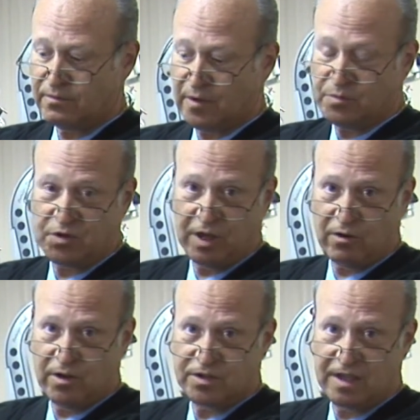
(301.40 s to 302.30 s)
from
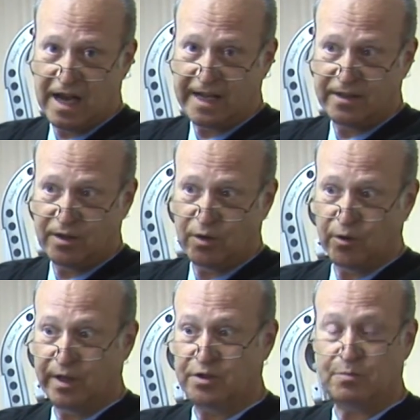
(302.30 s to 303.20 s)
0 to 90
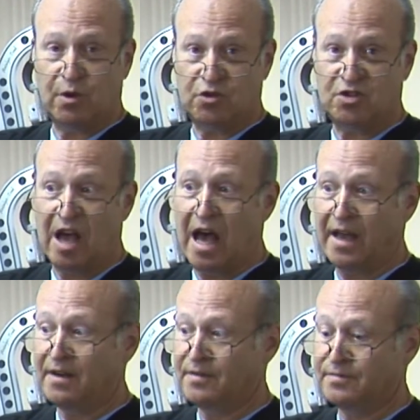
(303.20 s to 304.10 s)
degrees per side.